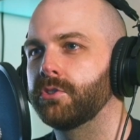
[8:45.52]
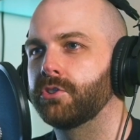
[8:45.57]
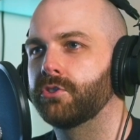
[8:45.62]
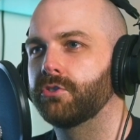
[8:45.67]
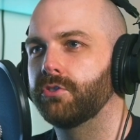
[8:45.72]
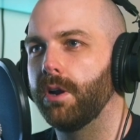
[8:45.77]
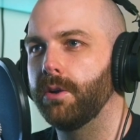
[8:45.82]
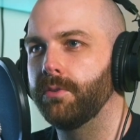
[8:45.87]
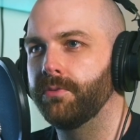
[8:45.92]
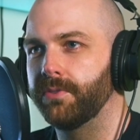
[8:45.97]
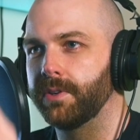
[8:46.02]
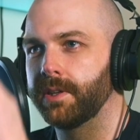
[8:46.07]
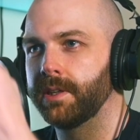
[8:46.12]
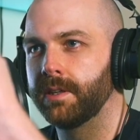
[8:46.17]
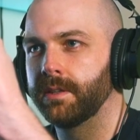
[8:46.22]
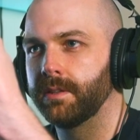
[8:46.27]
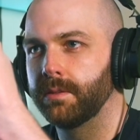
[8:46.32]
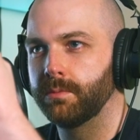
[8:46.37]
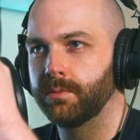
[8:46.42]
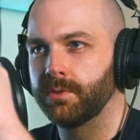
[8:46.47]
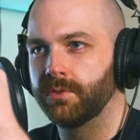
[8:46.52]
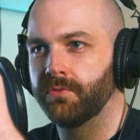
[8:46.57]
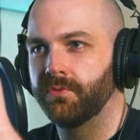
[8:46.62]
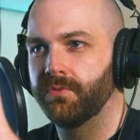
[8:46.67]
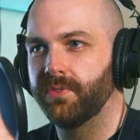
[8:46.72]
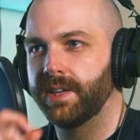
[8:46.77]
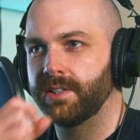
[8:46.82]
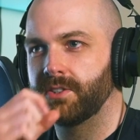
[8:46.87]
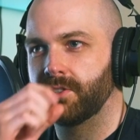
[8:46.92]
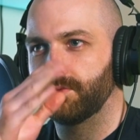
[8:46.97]
trophy. It was a
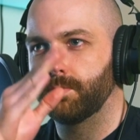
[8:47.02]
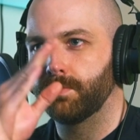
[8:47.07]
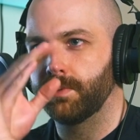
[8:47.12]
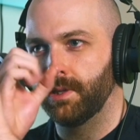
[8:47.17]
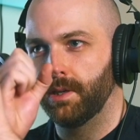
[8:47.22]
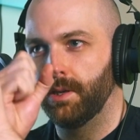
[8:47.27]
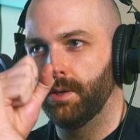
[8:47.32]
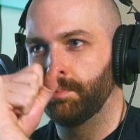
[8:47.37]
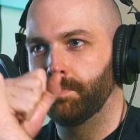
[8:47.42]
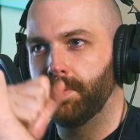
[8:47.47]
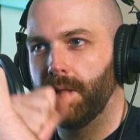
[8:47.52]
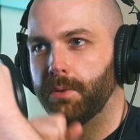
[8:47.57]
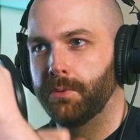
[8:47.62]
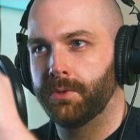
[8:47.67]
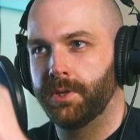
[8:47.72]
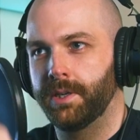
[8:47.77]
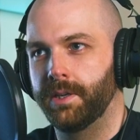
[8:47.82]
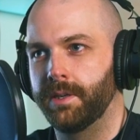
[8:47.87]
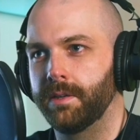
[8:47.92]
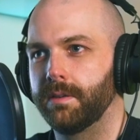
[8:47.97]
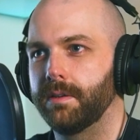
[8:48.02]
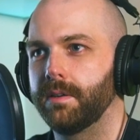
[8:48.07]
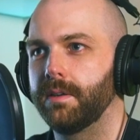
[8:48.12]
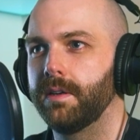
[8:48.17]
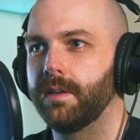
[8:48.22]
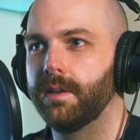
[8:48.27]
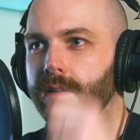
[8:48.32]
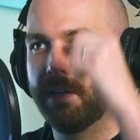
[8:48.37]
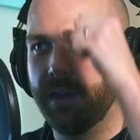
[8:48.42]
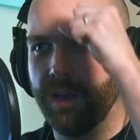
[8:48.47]
fist with a little bloke in it,
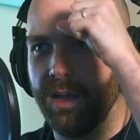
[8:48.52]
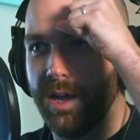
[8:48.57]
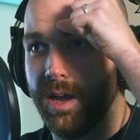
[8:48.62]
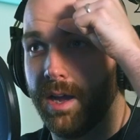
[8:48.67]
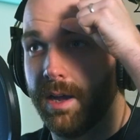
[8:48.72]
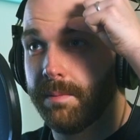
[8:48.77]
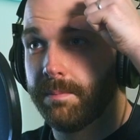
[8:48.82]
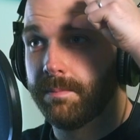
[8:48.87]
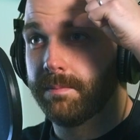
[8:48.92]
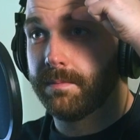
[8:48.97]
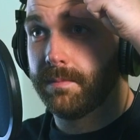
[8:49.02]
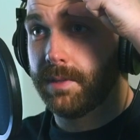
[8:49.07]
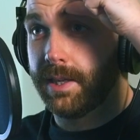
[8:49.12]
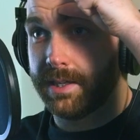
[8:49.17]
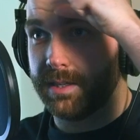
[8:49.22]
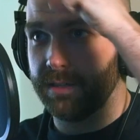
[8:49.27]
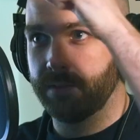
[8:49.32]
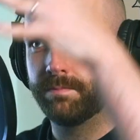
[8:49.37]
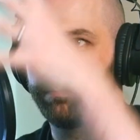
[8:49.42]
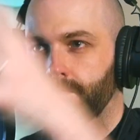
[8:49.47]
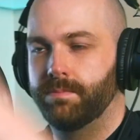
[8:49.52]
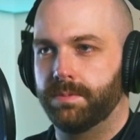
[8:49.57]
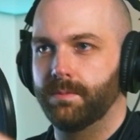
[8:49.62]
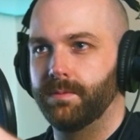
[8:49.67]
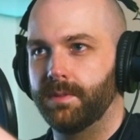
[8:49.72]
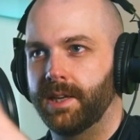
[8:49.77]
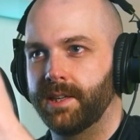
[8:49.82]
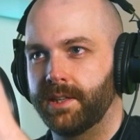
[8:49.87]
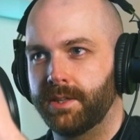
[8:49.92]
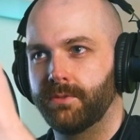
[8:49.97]
like he
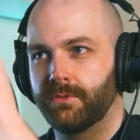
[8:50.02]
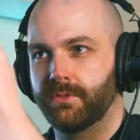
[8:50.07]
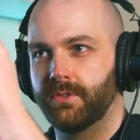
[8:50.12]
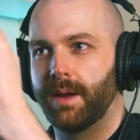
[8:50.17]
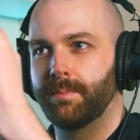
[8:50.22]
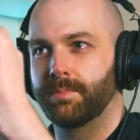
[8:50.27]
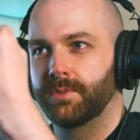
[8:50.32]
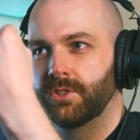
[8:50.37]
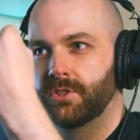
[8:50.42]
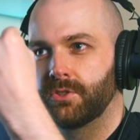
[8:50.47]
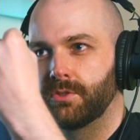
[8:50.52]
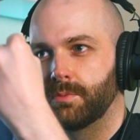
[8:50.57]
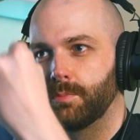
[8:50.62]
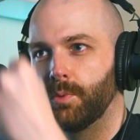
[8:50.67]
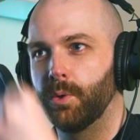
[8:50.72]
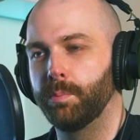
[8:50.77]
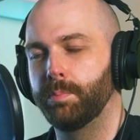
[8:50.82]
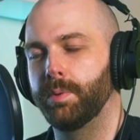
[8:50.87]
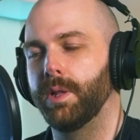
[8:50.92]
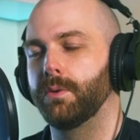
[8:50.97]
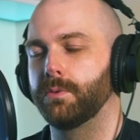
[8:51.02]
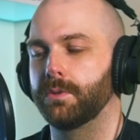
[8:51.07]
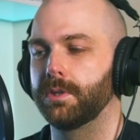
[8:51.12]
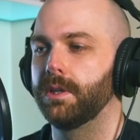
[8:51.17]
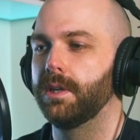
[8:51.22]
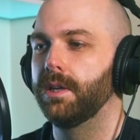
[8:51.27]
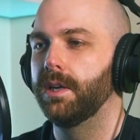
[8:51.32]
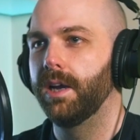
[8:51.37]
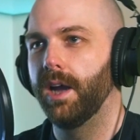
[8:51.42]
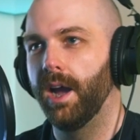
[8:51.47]
grabbed a small bloke,
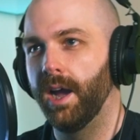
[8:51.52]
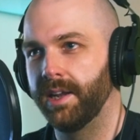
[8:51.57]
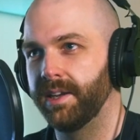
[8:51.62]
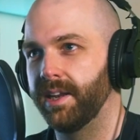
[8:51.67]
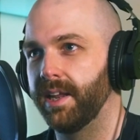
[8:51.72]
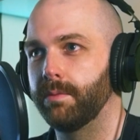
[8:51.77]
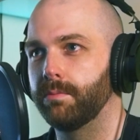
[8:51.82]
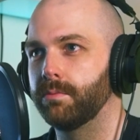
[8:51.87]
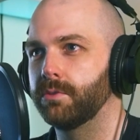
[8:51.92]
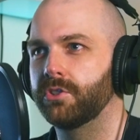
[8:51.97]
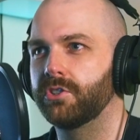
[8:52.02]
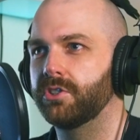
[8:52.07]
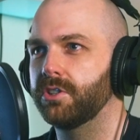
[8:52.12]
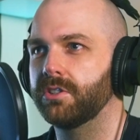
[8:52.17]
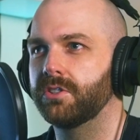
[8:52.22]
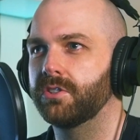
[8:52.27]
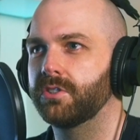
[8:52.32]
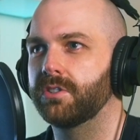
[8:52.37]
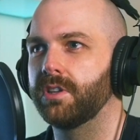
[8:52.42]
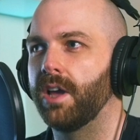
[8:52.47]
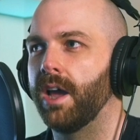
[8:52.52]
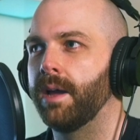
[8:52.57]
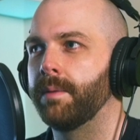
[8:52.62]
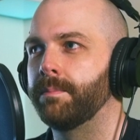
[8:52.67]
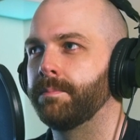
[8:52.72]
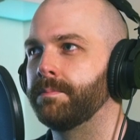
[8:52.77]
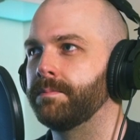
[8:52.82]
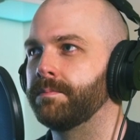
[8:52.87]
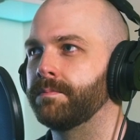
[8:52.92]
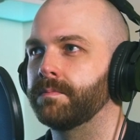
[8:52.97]
and it was just like
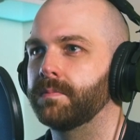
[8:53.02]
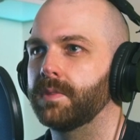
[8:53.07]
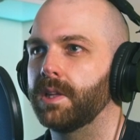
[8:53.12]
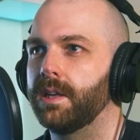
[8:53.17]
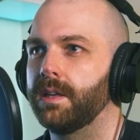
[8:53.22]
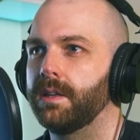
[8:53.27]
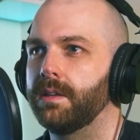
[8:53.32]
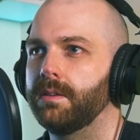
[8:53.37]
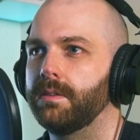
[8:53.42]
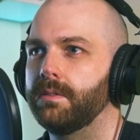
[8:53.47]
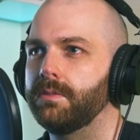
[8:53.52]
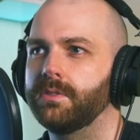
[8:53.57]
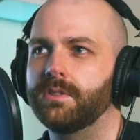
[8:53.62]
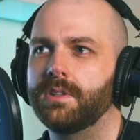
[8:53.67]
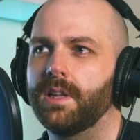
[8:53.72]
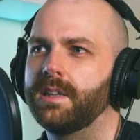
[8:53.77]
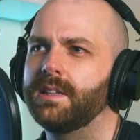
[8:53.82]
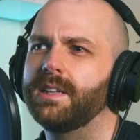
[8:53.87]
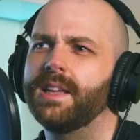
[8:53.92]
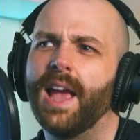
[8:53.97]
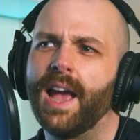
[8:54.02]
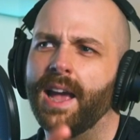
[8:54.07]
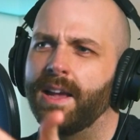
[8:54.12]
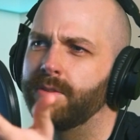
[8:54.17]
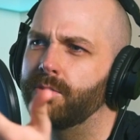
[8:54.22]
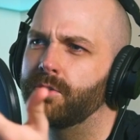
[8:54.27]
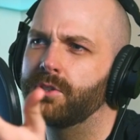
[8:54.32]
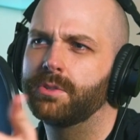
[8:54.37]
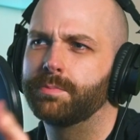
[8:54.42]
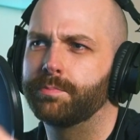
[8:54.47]
Jeremy Beadle. It was like
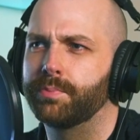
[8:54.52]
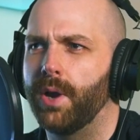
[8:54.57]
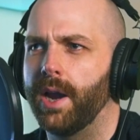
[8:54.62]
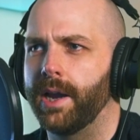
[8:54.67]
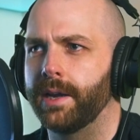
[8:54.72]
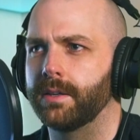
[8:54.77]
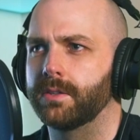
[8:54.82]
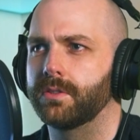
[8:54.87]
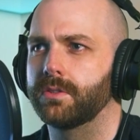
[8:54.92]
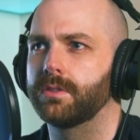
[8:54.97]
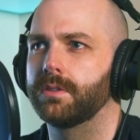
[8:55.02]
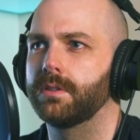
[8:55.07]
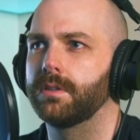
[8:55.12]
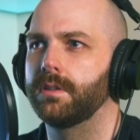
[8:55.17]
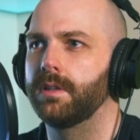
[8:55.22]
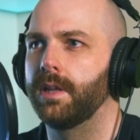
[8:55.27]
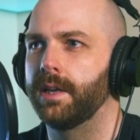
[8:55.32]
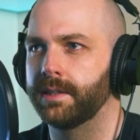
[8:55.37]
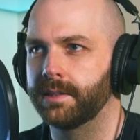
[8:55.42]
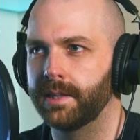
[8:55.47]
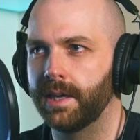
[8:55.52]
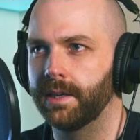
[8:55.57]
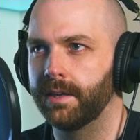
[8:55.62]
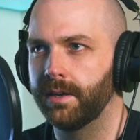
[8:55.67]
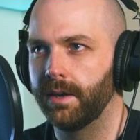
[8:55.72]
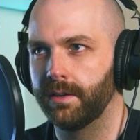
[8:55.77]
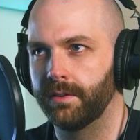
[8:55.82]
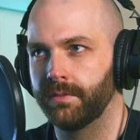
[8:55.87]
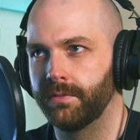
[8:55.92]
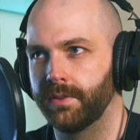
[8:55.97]
it was just pranks, like that
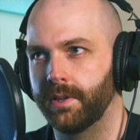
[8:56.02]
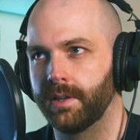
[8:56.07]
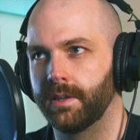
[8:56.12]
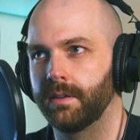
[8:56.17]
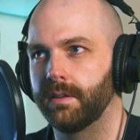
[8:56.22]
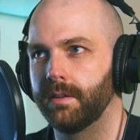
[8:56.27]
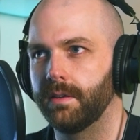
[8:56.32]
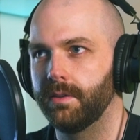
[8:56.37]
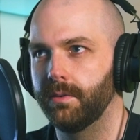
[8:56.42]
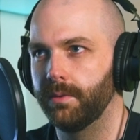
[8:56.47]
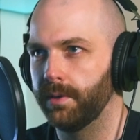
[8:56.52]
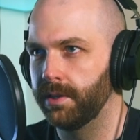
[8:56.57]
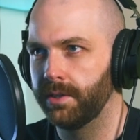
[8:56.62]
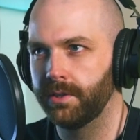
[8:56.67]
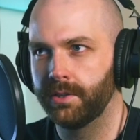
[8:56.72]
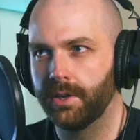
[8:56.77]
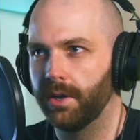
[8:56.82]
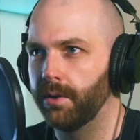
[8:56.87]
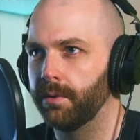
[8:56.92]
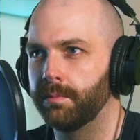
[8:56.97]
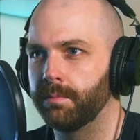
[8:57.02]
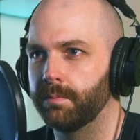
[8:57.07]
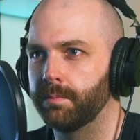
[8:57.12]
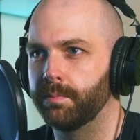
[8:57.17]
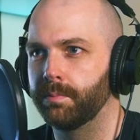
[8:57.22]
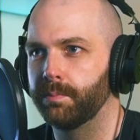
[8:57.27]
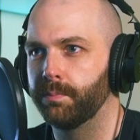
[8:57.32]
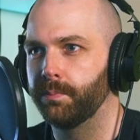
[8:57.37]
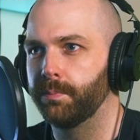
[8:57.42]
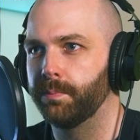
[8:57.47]
kind of thing, where you go and
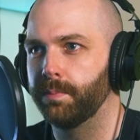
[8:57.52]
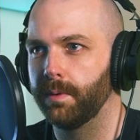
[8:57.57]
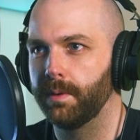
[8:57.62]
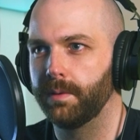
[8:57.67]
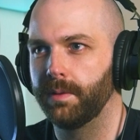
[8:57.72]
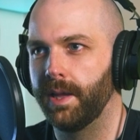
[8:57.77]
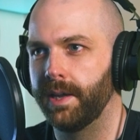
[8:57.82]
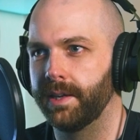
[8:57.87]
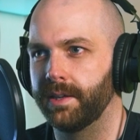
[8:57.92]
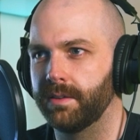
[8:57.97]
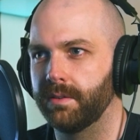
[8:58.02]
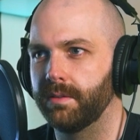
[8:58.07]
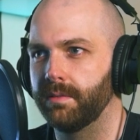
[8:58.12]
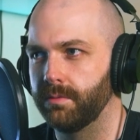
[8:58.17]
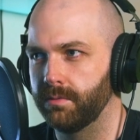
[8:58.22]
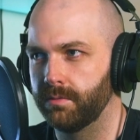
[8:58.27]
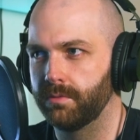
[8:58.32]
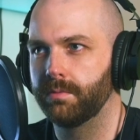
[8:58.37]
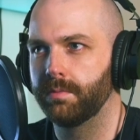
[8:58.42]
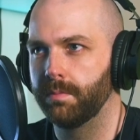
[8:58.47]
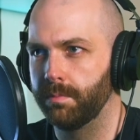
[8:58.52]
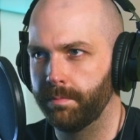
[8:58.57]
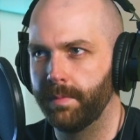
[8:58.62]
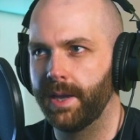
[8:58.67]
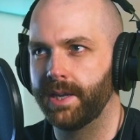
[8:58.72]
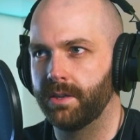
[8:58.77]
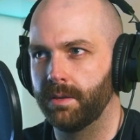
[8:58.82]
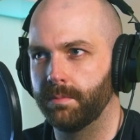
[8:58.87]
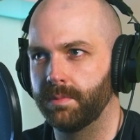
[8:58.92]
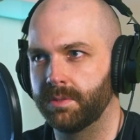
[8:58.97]
like
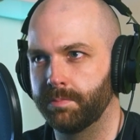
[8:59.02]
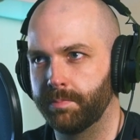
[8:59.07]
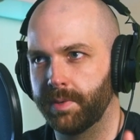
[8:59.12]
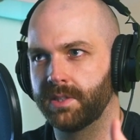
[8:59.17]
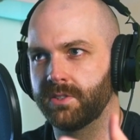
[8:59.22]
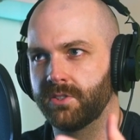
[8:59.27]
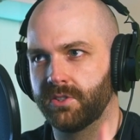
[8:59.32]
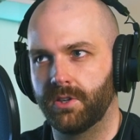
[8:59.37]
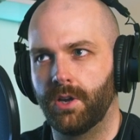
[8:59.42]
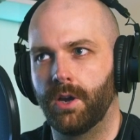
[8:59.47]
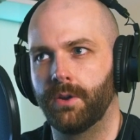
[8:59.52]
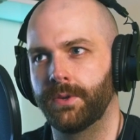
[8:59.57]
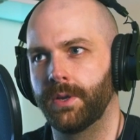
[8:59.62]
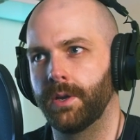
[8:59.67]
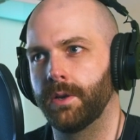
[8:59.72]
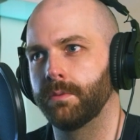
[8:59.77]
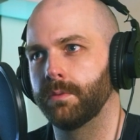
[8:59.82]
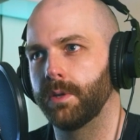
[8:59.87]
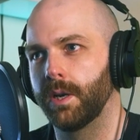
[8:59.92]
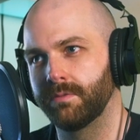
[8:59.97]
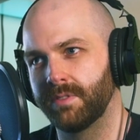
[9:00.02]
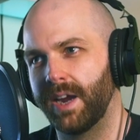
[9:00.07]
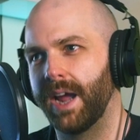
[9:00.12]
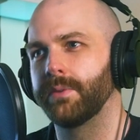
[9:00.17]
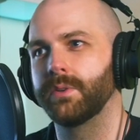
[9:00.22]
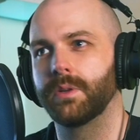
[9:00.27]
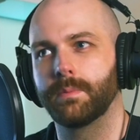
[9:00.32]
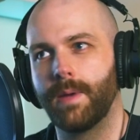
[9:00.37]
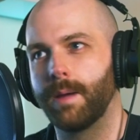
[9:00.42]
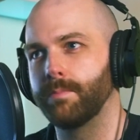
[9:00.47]
make up this big scenario
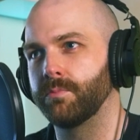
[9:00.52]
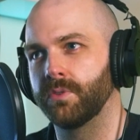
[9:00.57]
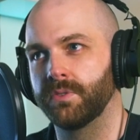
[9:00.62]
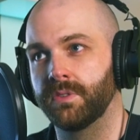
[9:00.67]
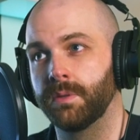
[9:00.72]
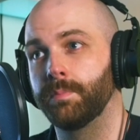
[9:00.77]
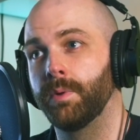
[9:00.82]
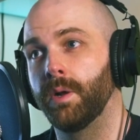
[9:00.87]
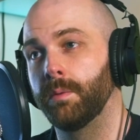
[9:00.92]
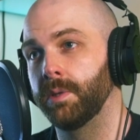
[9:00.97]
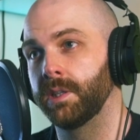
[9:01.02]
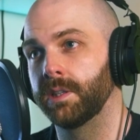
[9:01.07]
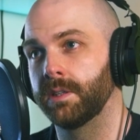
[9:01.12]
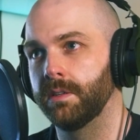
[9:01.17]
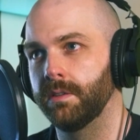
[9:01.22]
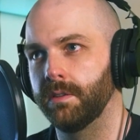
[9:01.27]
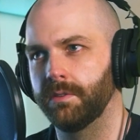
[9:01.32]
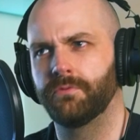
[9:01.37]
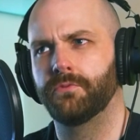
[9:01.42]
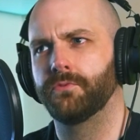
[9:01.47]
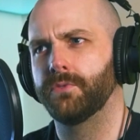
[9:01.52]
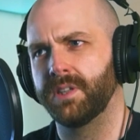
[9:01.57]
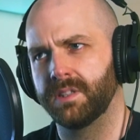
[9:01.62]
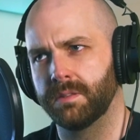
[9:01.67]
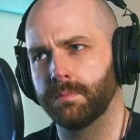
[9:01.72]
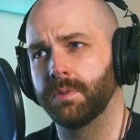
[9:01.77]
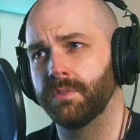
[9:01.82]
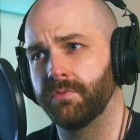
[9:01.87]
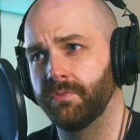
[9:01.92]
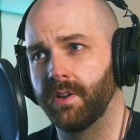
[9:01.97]
around a member of the public and freak
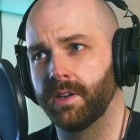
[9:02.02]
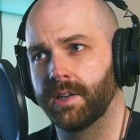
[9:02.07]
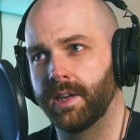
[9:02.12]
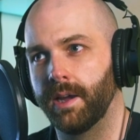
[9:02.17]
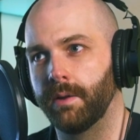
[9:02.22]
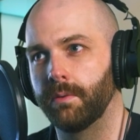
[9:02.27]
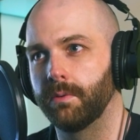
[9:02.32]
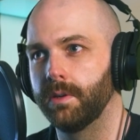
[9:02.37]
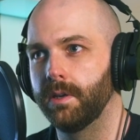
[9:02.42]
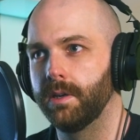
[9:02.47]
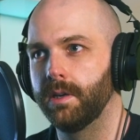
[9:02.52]
them the fuck out.